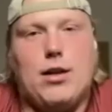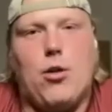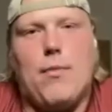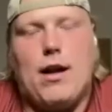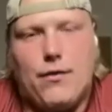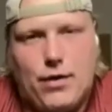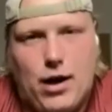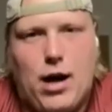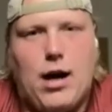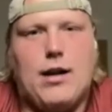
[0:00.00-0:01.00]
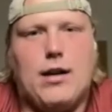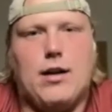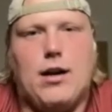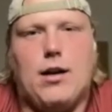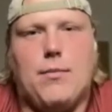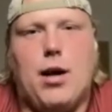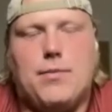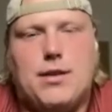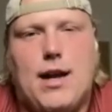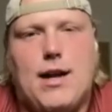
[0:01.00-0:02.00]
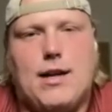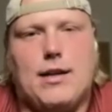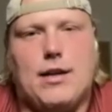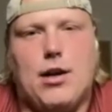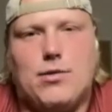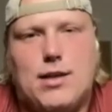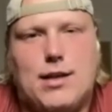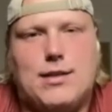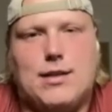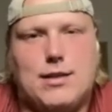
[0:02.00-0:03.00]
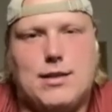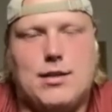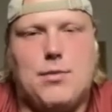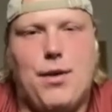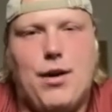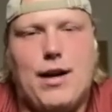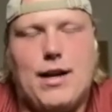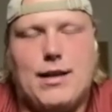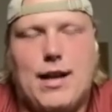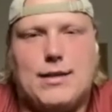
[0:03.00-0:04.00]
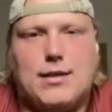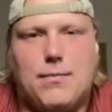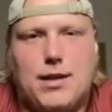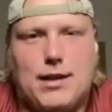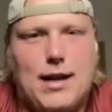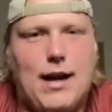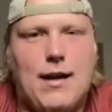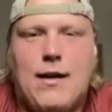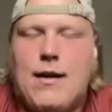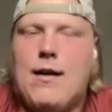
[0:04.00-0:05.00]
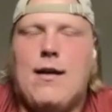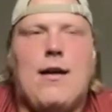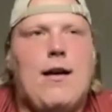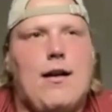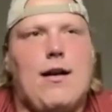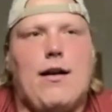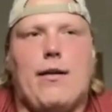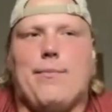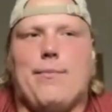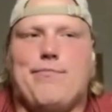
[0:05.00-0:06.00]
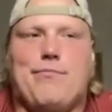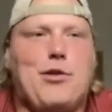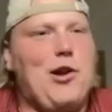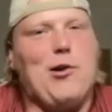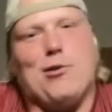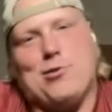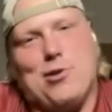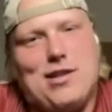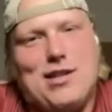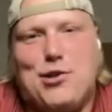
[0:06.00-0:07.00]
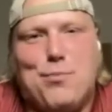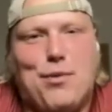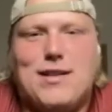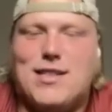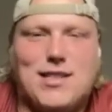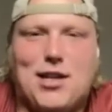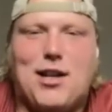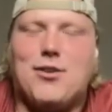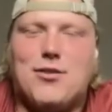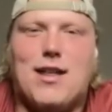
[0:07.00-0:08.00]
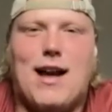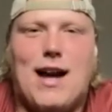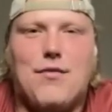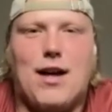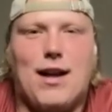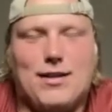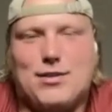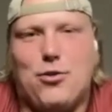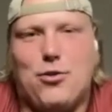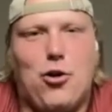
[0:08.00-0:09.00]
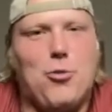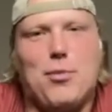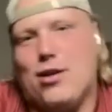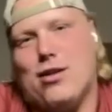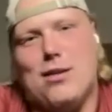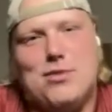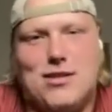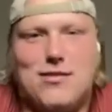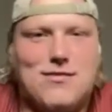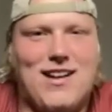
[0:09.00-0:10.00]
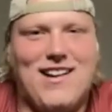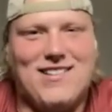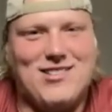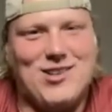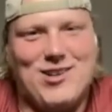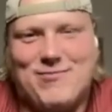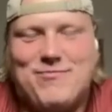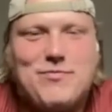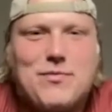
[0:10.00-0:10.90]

you know, men of God and upstanding, you know, citizens in this community. And that's something that, you know, there's only two places in the country that have that, and that's Oklahoma and Clemson, you know. So